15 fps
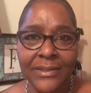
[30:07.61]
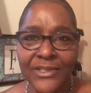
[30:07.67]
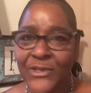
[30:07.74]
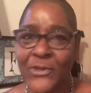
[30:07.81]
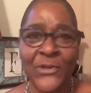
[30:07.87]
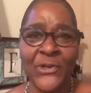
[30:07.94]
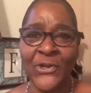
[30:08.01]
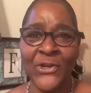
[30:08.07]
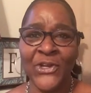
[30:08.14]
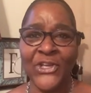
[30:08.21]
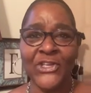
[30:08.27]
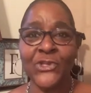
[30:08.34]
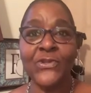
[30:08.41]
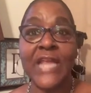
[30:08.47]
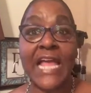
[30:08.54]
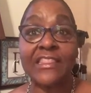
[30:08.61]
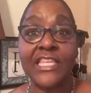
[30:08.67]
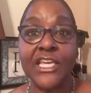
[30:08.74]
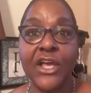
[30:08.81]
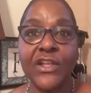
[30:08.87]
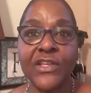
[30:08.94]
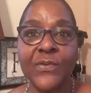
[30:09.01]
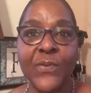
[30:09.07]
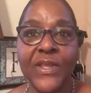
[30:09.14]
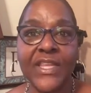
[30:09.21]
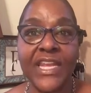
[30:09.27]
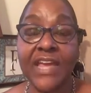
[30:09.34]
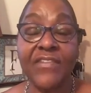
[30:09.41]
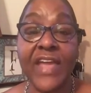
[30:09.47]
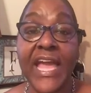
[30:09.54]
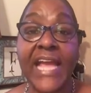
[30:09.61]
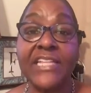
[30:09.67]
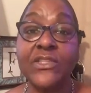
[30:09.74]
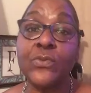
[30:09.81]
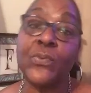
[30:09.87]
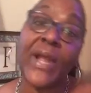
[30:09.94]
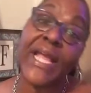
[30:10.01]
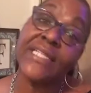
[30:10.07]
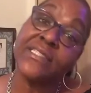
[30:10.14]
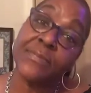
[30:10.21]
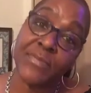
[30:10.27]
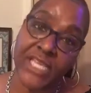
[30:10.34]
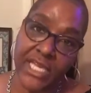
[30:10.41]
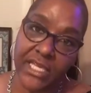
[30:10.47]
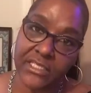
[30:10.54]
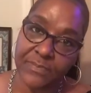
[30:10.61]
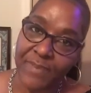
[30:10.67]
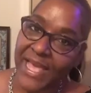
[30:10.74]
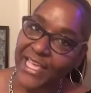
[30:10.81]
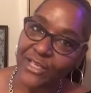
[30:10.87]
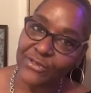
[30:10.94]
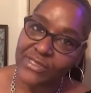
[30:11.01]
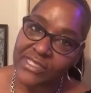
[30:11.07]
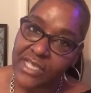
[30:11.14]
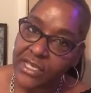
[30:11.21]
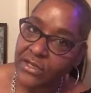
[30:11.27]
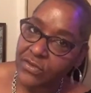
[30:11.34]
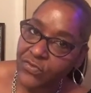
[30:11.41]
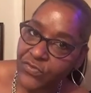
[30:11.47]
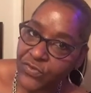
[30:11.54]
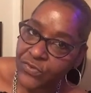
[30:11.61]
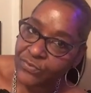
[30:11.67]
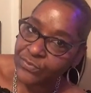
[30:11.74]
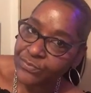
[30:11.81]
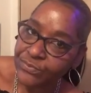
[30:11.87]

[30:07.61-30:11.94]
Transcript: You're not the only one that ever had to raise them kids by yourself.